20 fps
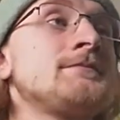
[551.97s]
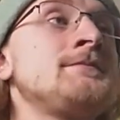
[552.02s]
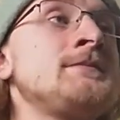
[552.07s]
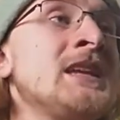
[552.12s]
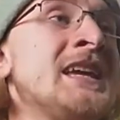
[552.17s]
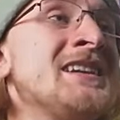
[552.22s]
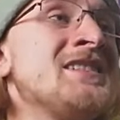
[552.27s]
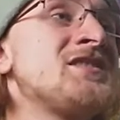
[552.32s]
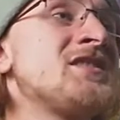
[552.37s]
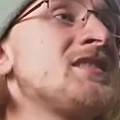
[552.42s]

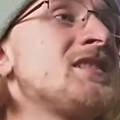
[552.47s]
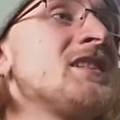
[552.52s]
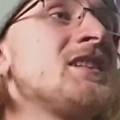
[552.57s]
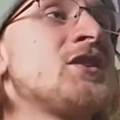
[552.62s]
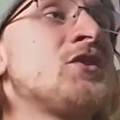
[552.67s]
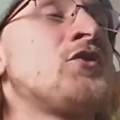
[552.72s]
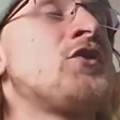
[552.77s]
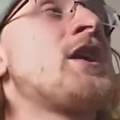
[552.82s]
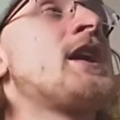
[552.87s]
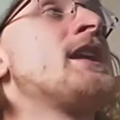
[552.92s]
and it's just going
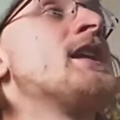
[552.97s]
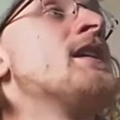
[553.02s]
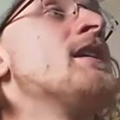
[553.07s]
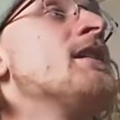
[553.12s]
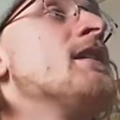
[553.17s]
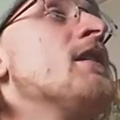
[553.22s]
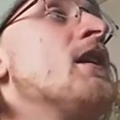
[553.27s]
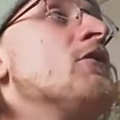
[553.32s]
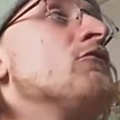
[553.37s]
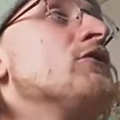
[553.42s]
to create
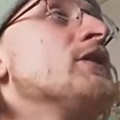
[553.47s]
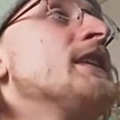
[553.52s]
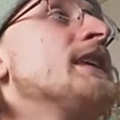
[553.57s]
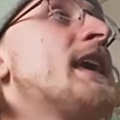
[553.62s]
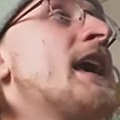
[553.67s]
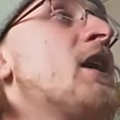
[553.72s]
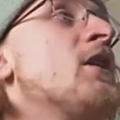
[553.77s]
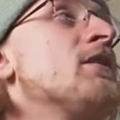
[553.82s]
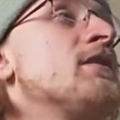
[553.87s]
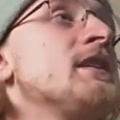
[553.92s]
a really
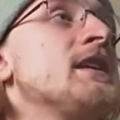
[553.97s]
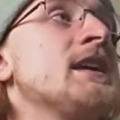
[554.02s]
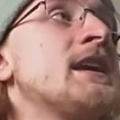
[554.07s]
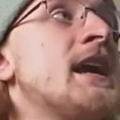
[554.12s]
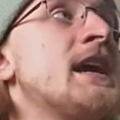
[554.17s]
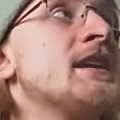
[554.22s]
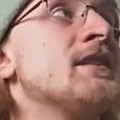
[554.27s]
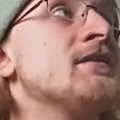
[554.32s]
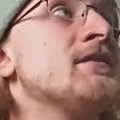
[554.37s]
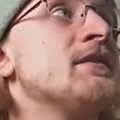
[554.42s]
healthy
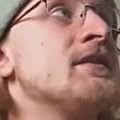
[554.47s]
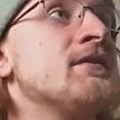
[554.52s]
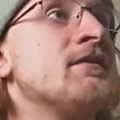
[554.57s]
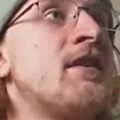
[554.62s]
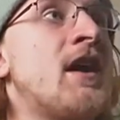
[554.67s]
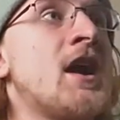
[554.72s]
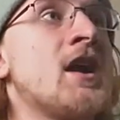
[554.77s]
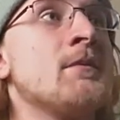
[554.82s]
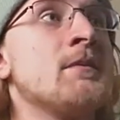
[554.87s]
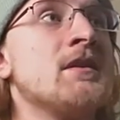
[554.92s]
kind of
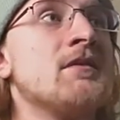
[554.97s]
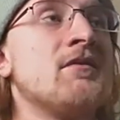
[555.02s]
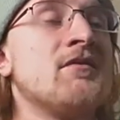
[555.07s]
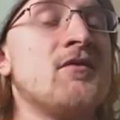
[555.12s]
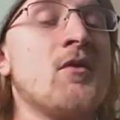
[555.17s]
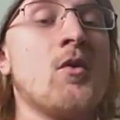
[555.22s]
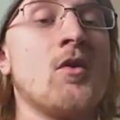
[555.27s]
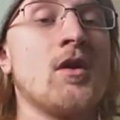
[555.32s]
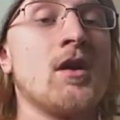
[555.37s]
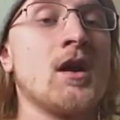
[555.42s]
environment
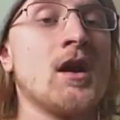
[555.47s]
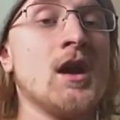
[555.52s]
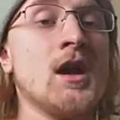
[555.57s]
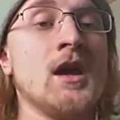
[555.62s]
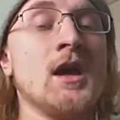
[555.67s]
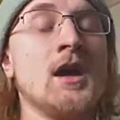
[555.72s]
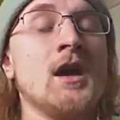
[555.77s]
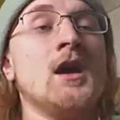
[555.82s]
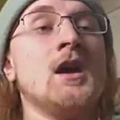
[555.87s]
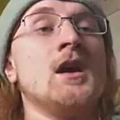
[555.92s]
for
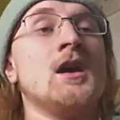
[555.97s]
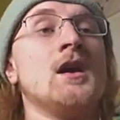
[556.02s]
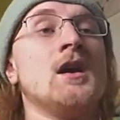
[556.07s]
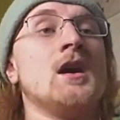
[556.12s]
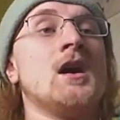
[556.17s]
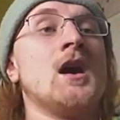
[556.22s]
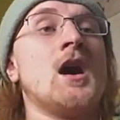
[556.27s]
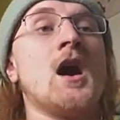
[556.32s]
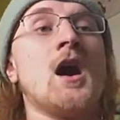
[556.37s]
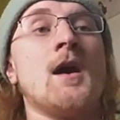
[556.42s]

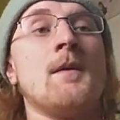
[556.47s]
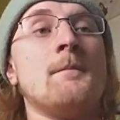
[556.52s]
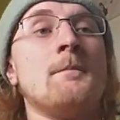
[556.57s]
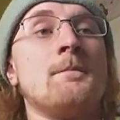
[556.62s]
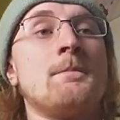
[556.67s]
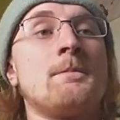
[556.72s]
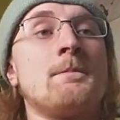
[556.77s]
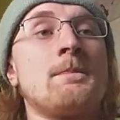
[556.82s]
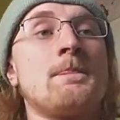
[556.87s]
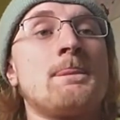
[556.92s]

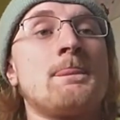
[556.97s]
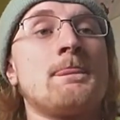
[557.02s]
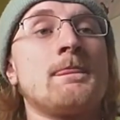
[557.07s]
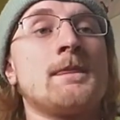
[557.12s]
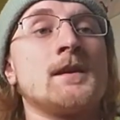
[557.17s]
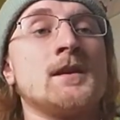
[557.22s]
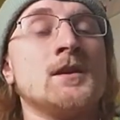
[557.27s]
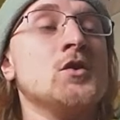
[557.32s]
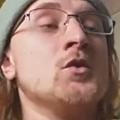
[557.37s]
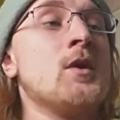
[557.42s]
um,
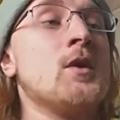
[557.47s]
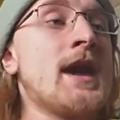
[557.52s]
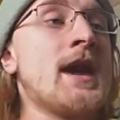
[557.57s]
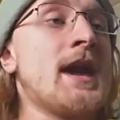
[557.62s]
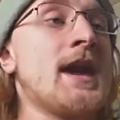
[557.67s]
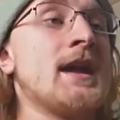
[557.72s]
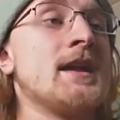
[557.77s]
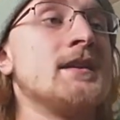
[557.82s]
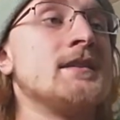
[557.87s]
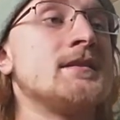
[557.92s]
you
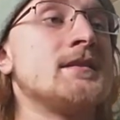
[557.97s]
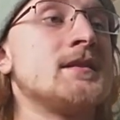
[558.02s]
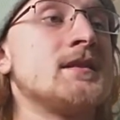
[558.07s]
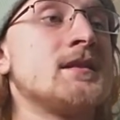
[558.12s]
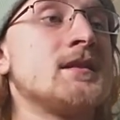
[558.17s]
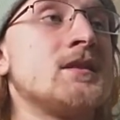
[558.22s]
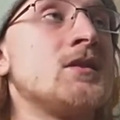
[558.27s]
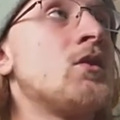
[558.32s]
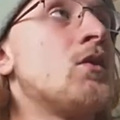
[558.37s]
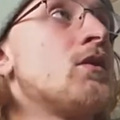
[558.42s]
and
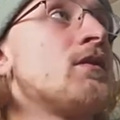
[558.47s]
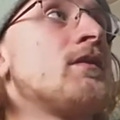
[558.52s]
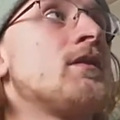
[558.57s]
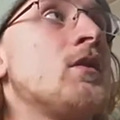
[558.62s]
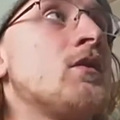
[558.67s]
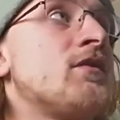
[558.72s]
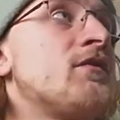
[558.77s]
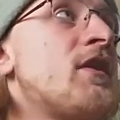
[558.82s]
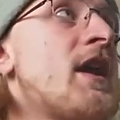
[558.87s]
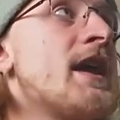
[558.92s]

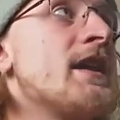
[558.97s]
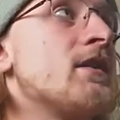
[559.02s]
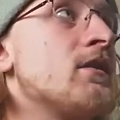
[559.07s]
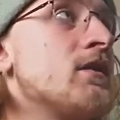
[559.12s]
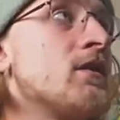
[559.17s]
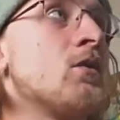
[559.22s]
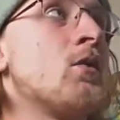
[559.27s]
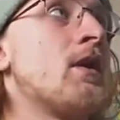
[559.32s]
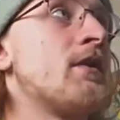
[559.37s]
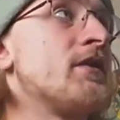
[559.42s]
your friend
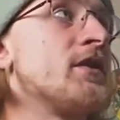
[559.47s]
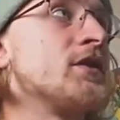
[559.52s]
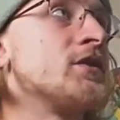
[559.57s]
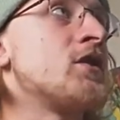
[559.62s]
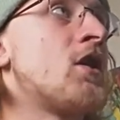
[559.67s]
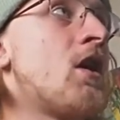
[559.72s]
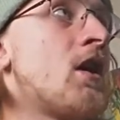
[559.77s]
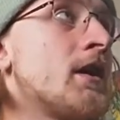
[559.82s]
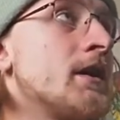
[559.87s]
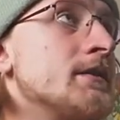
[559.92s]
or whoever you're
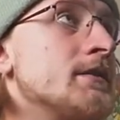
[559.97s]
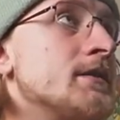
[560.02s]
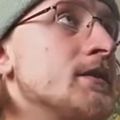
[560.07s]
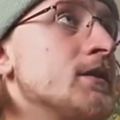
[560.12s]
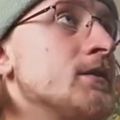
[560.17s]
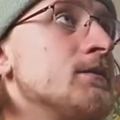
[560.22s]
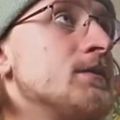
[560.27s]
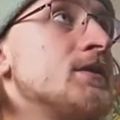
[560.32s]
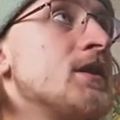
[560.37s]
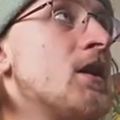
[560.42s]
talking to.
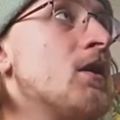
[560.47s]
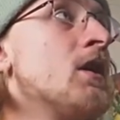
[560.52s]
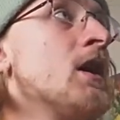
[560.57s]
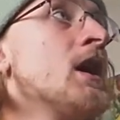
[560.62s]
So